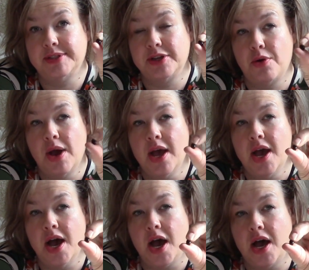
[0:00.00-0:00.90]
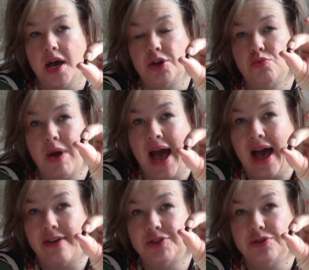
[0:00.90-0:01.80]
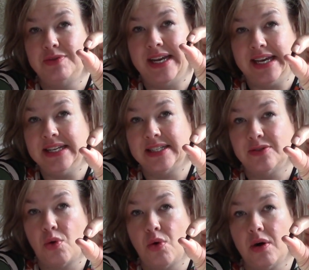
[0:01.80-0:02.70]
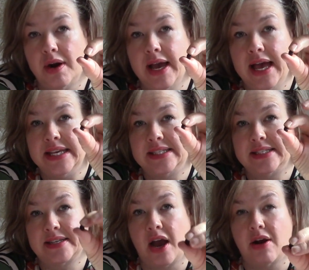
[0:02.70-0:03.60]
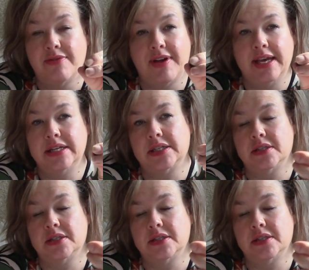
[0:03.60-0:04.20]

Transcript: So you have to nick it or scarify it.